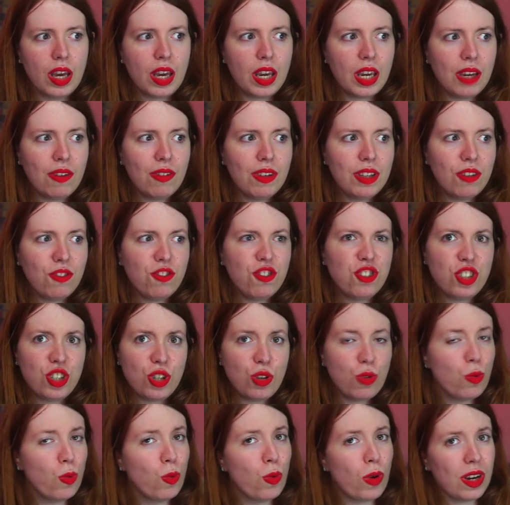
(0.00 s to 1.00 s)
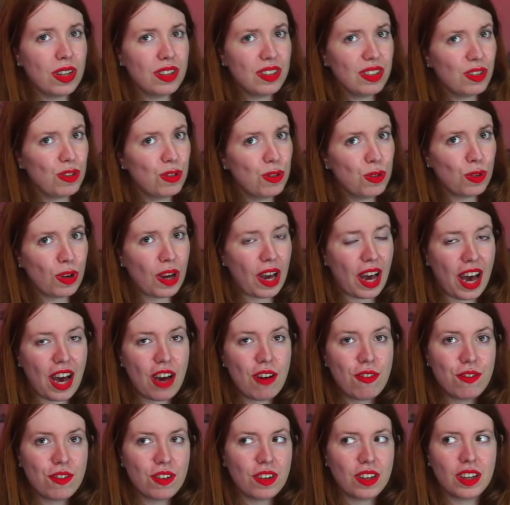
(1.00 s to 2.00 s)
Even if she wanted to
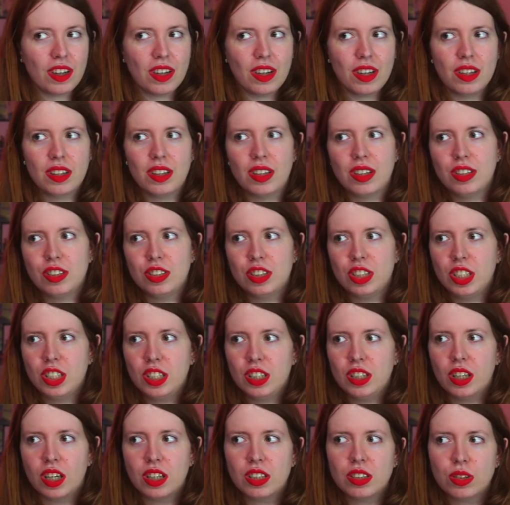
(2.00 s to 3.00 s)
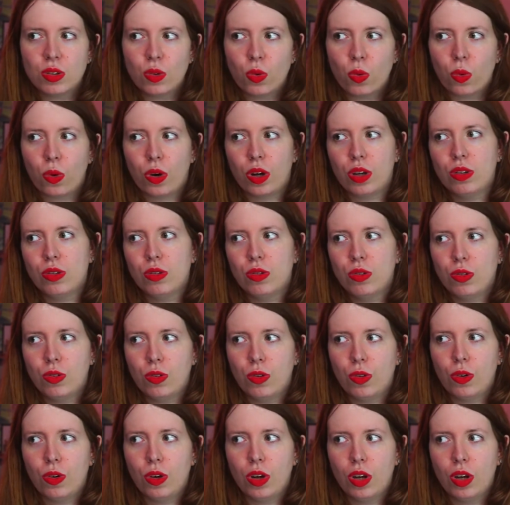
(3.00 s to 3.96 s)
have it, she doesn't want to